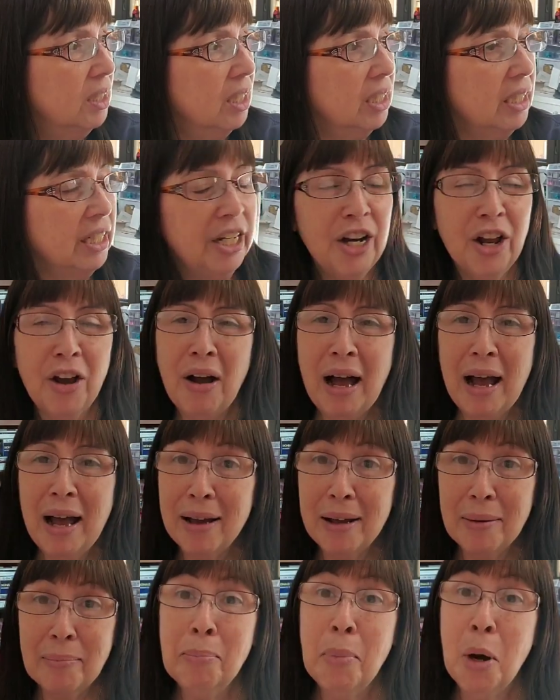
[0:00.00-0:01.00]
you know, I,
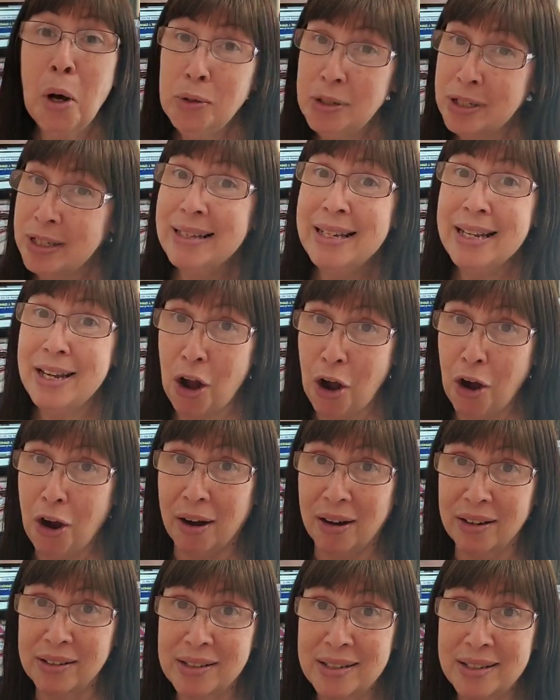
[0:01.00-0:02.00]
mostly
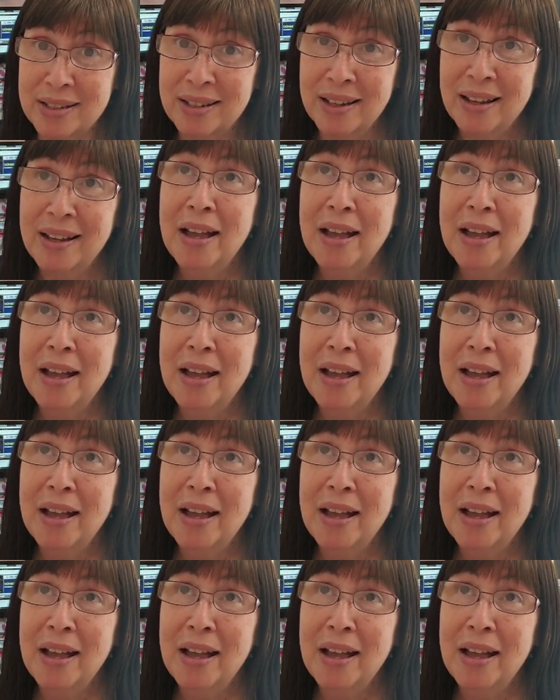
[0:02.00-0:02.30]
cards,